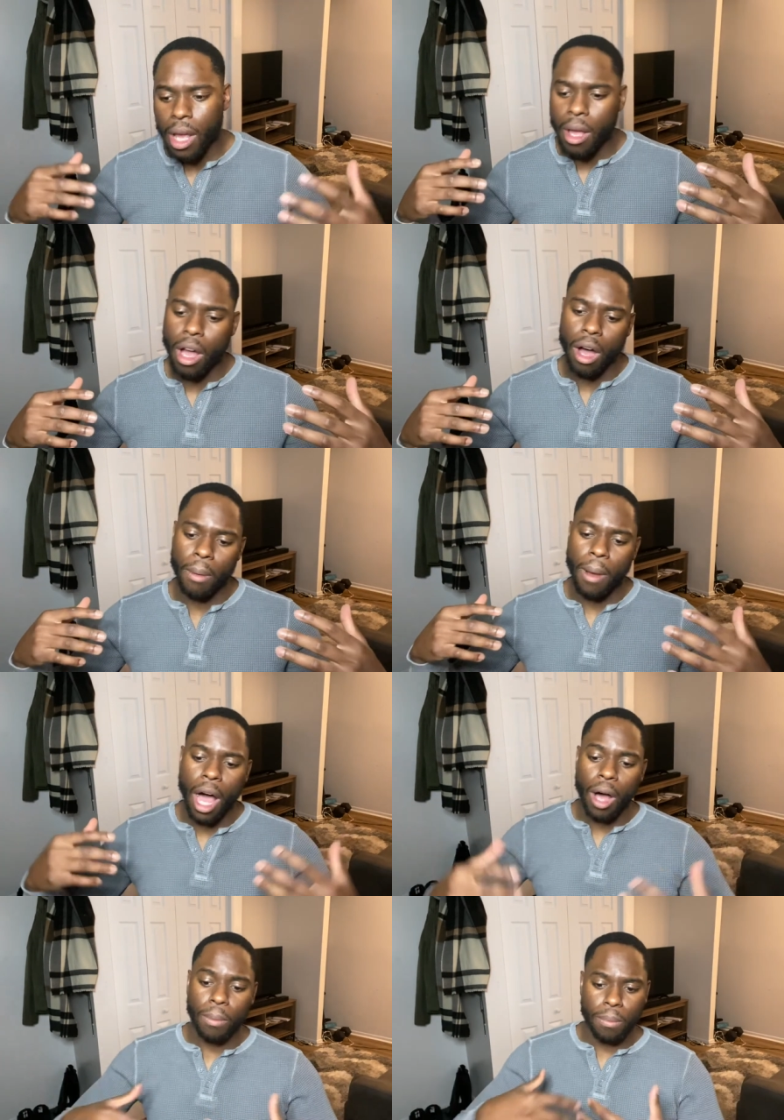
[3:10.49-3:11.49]
uh,
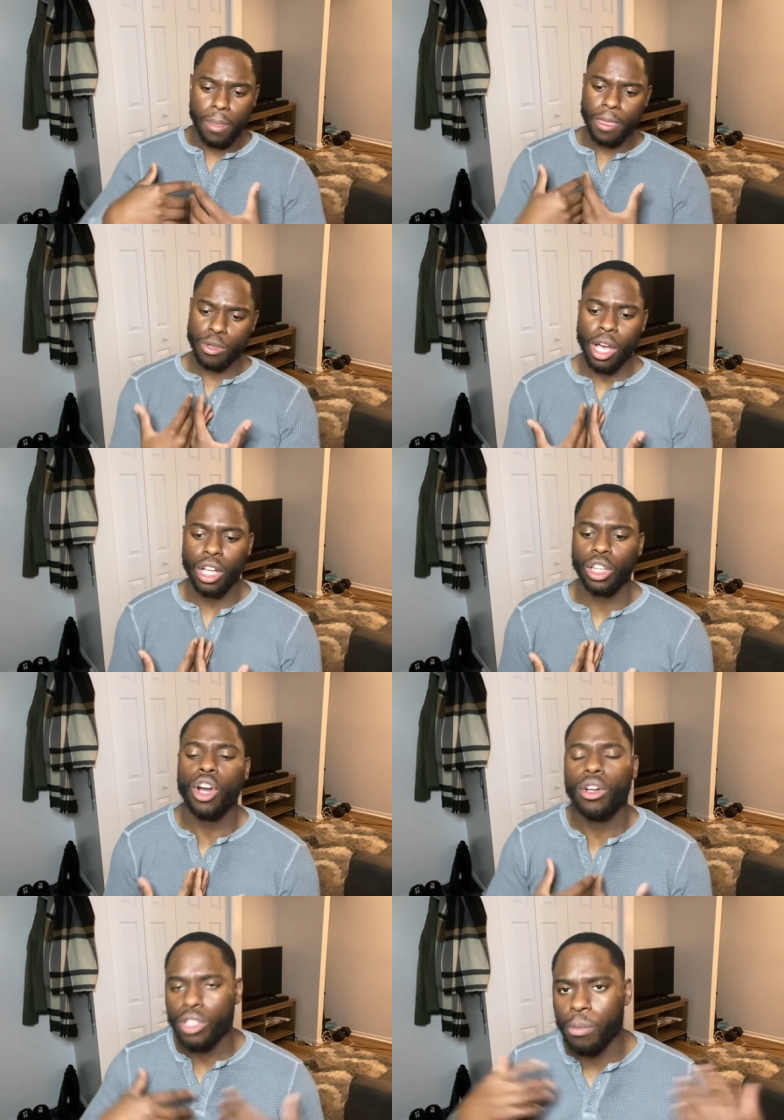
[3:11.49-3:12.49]
help so I can
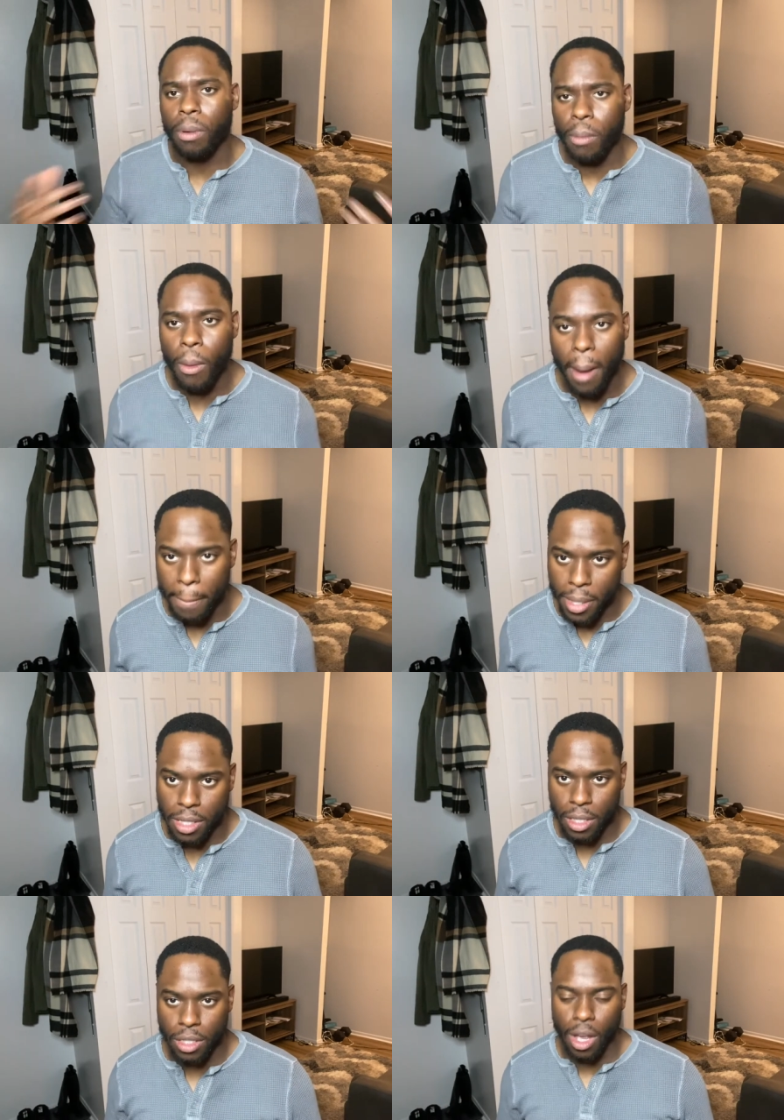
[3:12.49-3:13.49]
learn to promote my
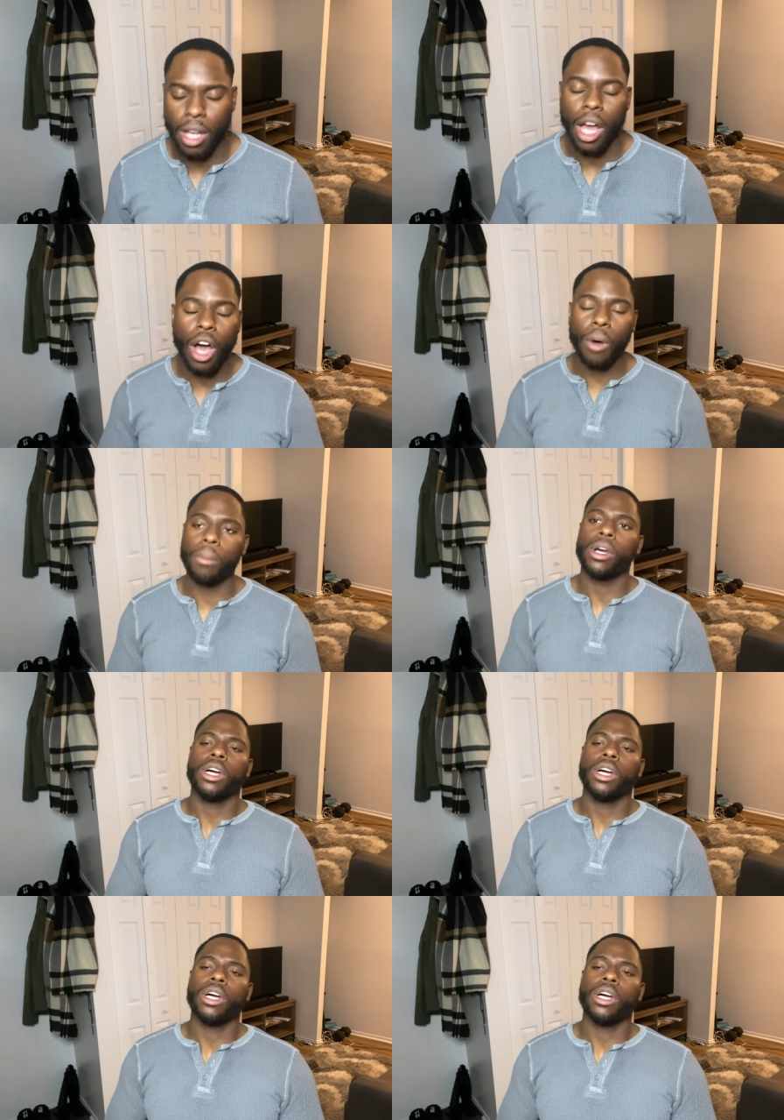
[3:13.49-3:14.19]
business. So I can help